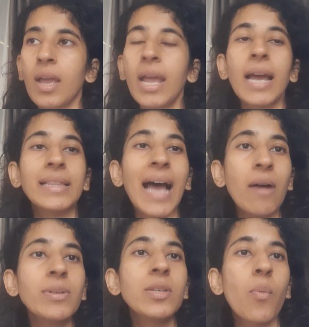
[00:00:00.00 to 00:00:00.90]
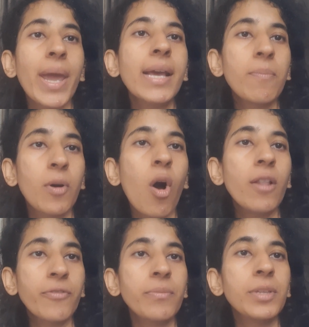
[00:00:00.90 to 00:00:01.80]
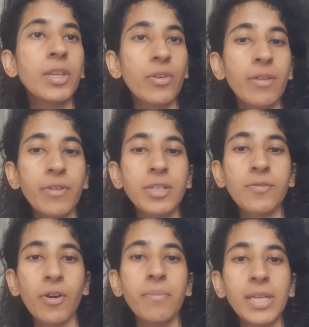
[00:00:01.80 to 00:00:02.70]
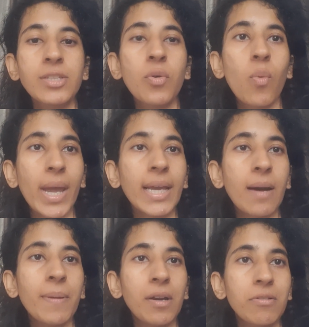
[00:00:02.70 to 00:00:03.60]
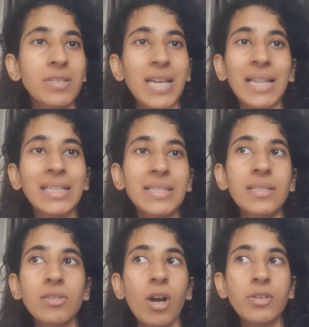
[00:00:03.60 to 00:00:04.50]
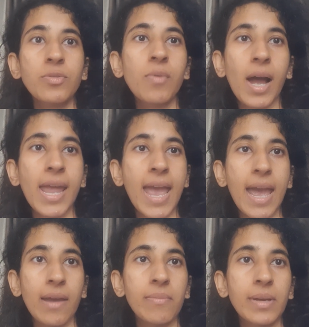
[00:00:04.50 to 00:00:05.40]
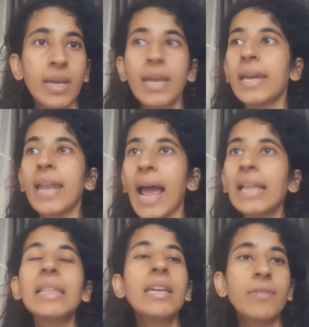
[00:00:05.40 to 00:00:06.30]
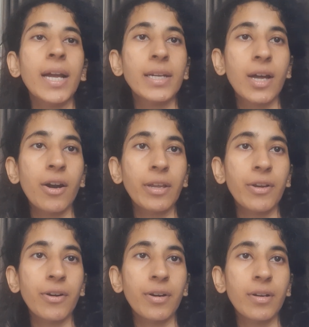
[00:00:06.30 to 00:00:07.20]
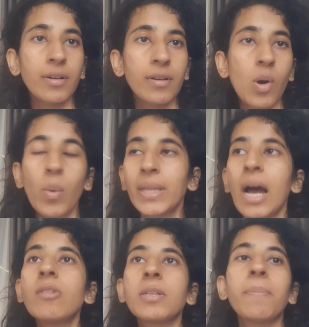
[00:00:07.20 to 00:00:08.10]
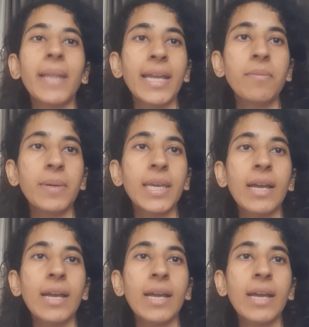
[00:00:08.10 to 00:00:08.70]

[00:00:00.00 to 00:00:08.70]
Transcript: And that was a wake-up call from the universe for me to wake up and understand this is not who I am. And I leave that career without a plan B.